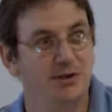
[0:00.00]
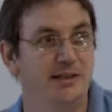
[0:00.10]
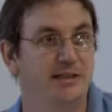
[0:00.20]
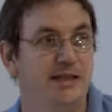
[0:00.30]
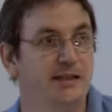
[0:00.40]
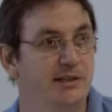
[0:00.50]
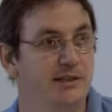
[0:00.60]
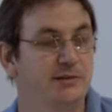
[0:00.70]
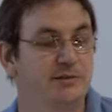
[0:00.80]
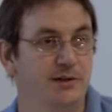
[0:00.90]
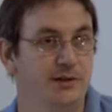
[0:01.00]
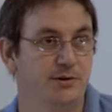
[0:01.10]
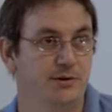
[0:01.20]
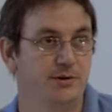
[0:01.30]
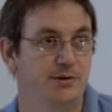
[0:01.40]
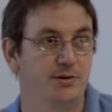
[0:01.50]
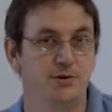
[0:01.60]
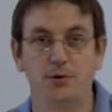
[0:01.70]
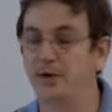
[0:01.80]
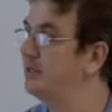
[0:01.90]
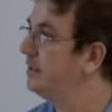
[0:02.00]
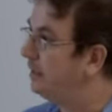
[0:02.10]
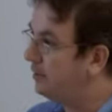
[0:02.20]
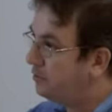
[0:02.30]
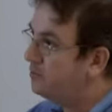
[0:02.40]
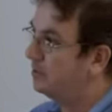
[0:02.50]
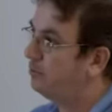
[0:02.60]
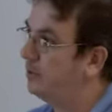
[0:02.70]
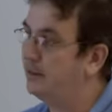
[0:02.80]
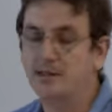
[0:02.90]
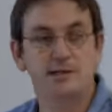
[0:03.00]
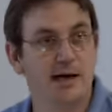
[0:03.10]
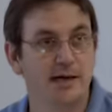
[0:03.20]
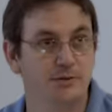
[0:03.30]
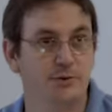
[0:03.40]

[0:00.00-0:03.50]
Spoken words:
really see internal features. So it's still usable at this size